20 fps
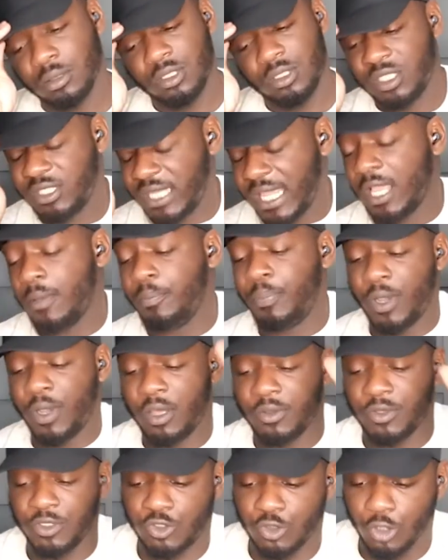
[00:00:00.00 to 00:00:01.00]
second part
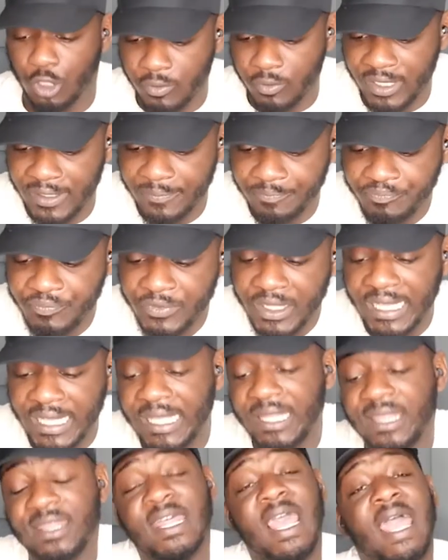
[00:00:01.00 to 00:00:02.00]
of the story,
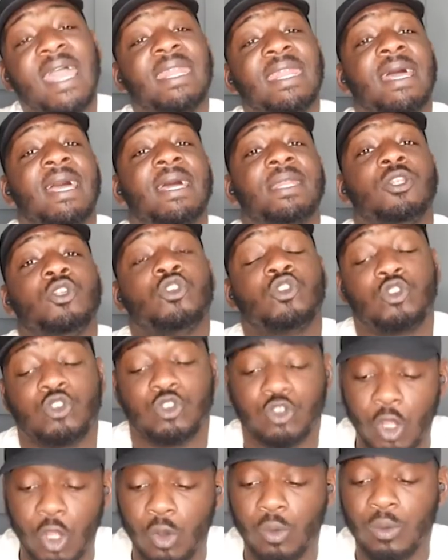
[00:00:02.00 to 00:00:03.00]
he then had it
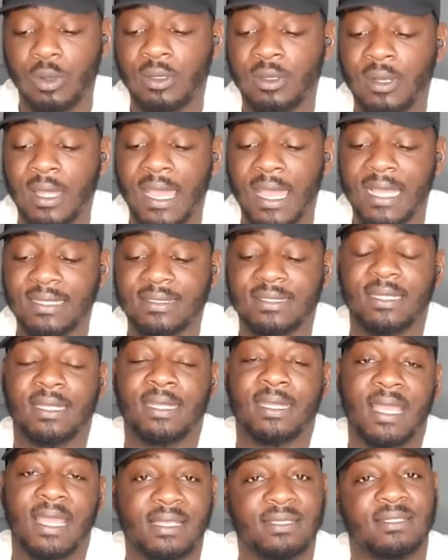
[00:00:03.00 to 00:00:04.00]
stolen at a
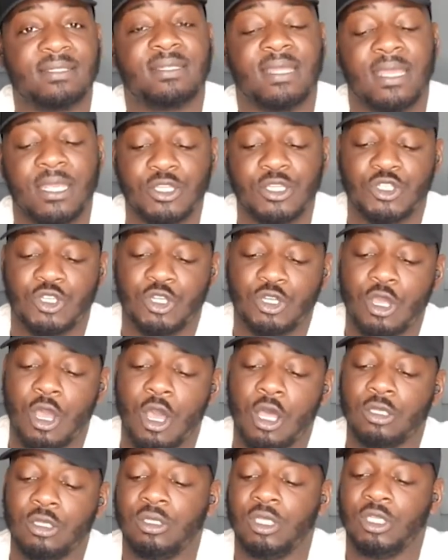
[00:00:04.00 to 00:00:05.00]
gas station
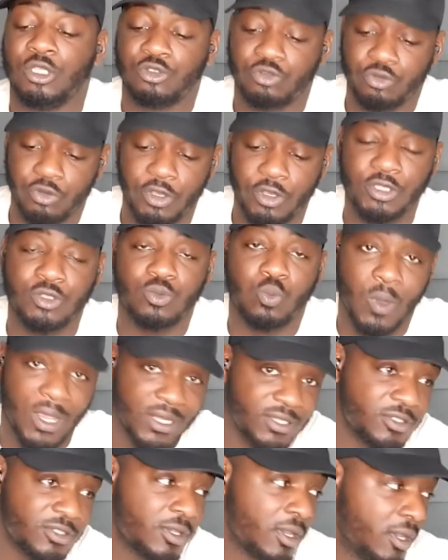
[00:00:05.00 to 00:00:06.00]
on Detroit's
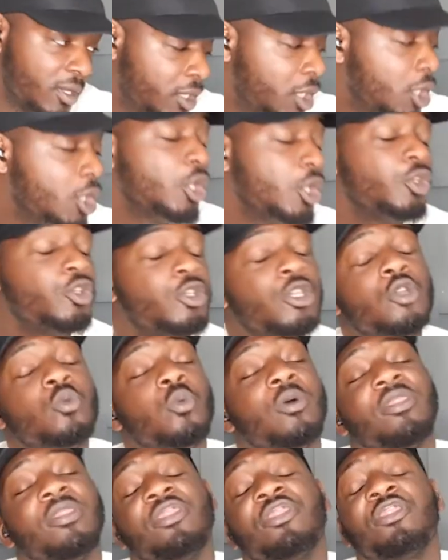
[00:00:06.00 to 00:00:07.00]
west side. You
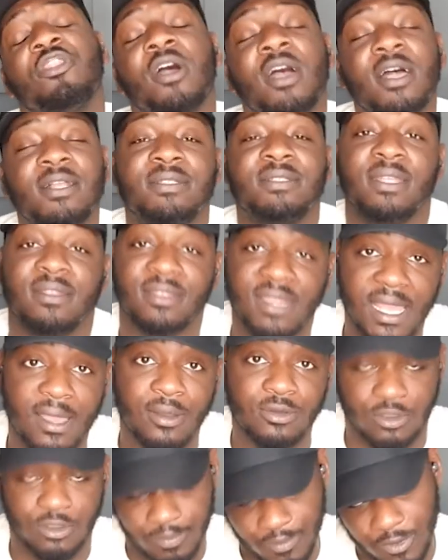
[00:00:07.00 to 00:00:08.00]
won
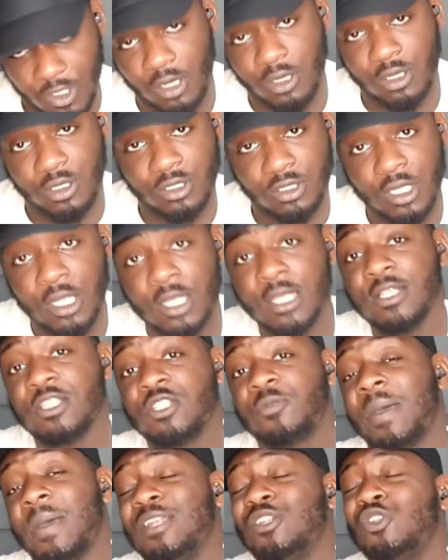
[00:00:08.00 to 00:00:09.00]
$30,000,
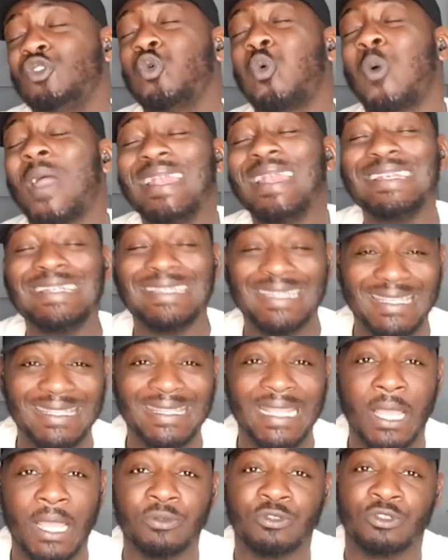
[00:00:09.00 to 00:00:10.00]
spent
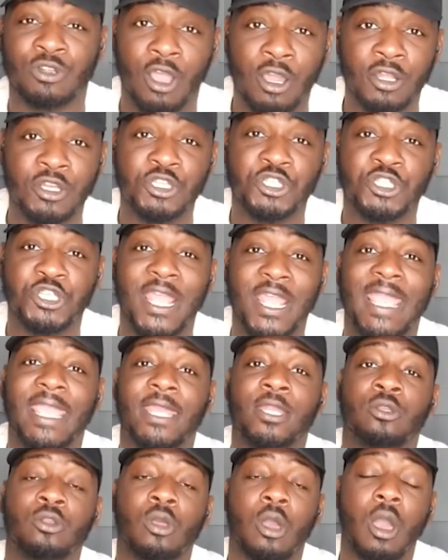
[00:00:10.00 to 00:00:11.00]
$20,000 on a
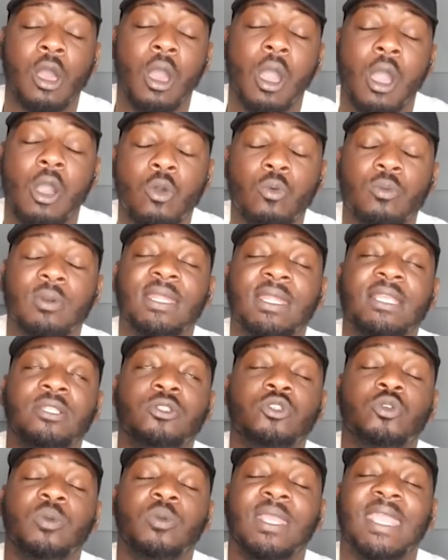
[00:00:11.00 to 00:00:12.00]
chain only
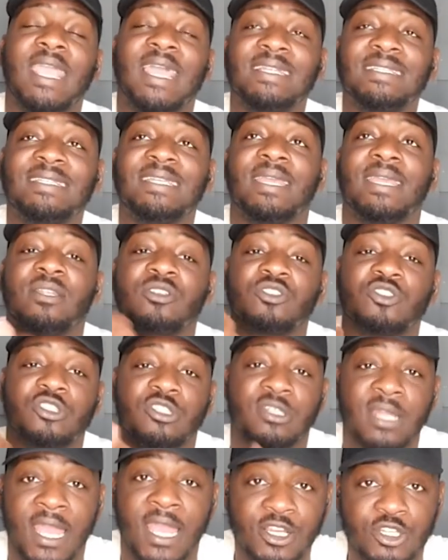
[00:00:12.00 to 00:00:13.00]
to get it
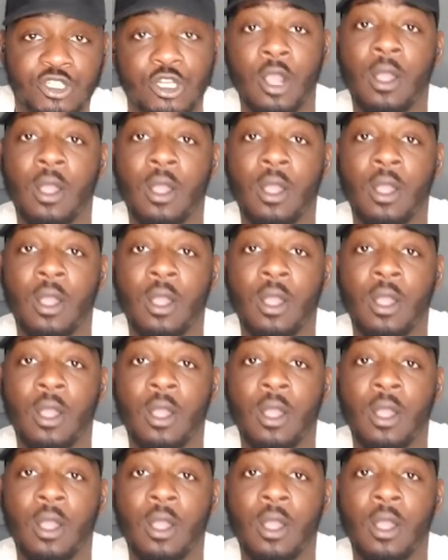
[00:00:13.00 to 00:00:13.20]
snatched.